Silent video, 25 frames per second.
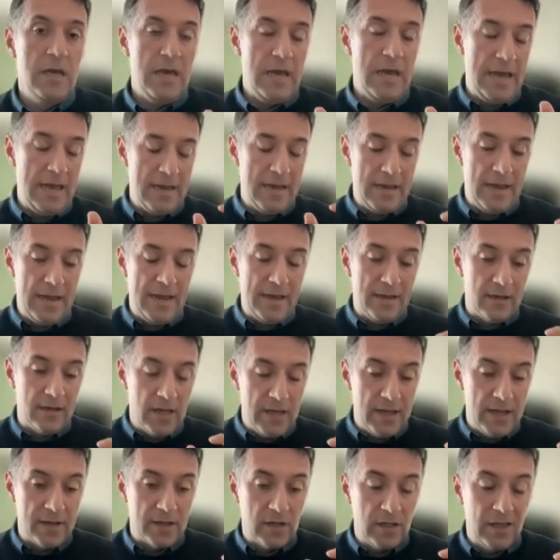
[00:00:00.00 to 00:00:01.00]

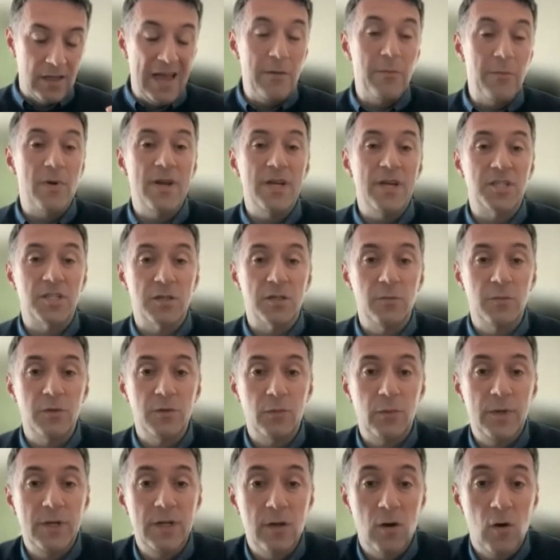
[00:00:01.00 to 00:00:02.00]
and collaboration
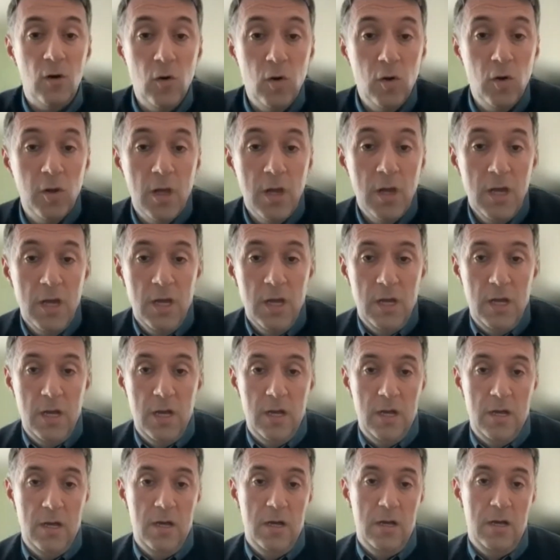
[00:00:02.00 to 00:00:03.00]
between all
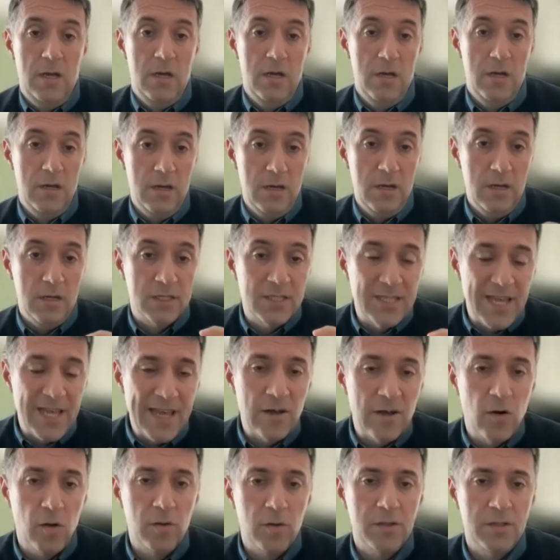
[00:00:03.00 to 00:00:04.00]

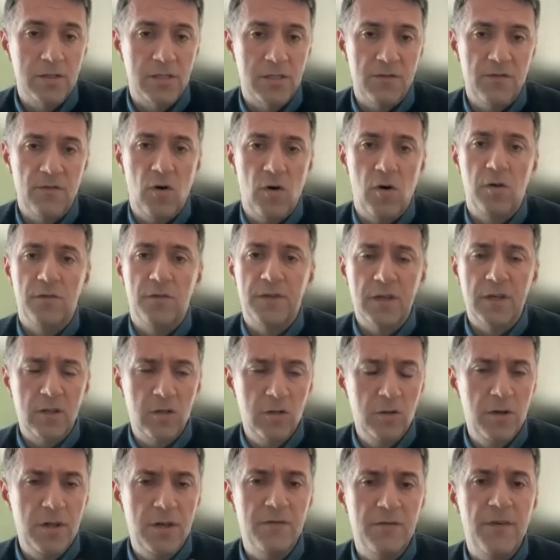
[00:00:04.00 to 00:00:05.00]
stakeholders involved,
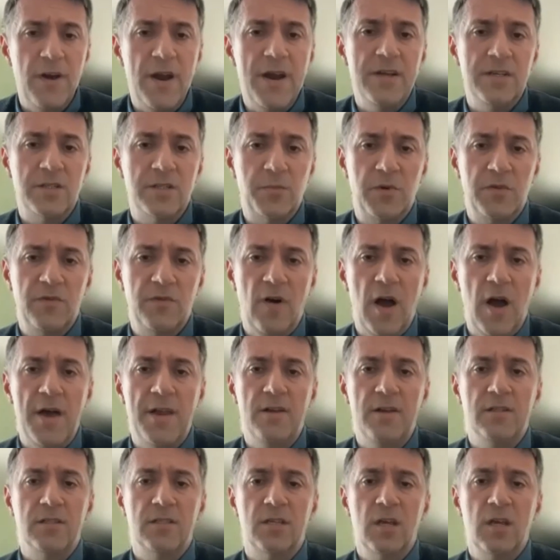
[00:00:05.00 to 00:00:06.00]
including various
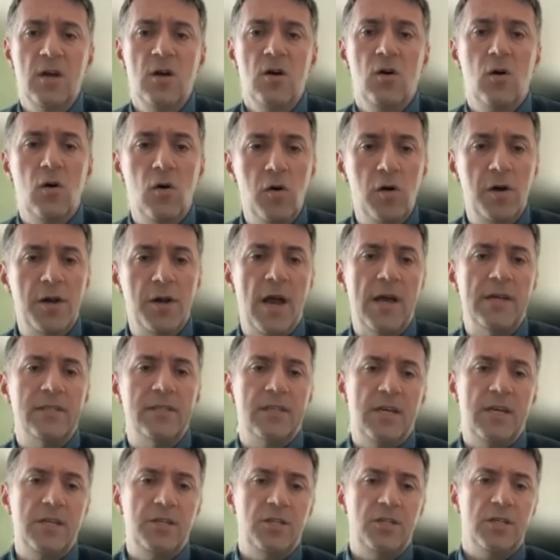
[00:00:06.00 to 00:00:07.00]
providers,
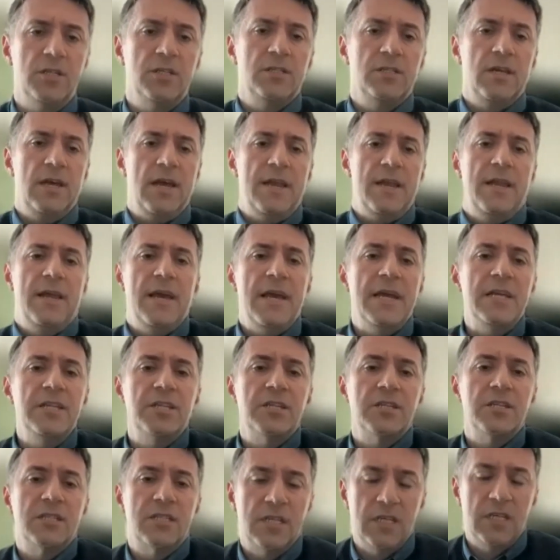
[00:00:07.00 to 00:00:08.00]
organizations, and
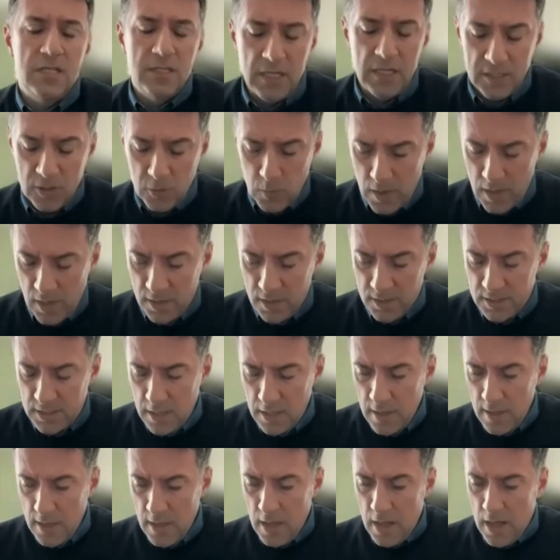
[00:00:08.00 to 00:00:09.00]
agencies, as well
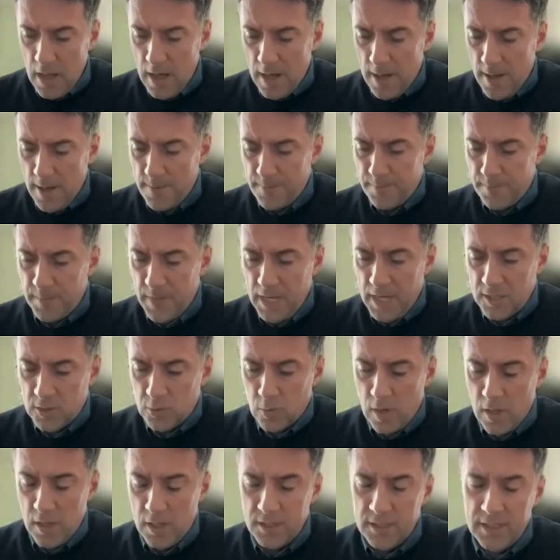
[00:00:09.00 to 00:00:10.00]

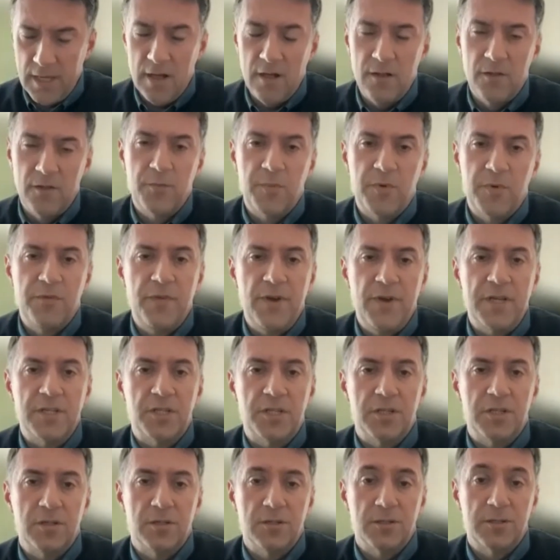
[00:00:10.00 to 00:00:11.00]
as health
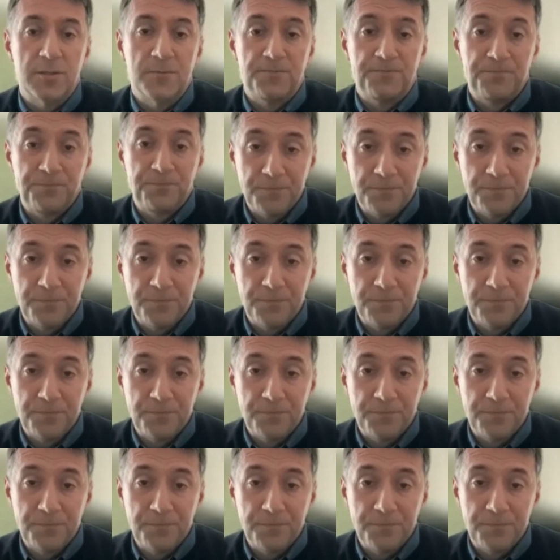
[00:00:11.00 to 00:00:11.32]
professionals.